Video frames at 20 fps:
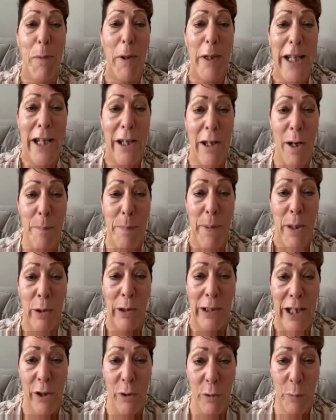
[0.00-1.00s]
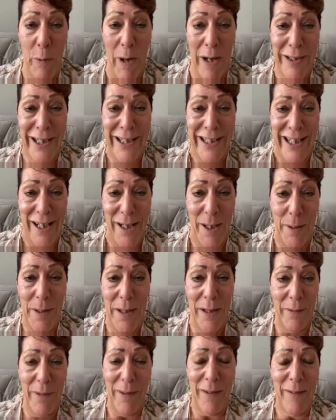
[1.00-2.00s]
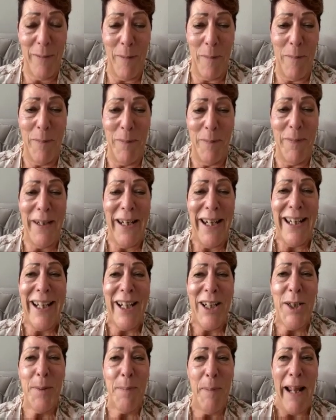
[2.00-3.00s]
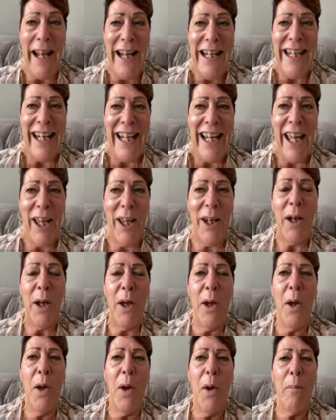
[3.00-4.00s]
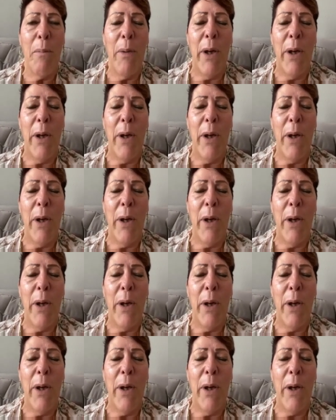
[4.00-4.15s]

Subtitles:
going to be a little rusty explaining it, but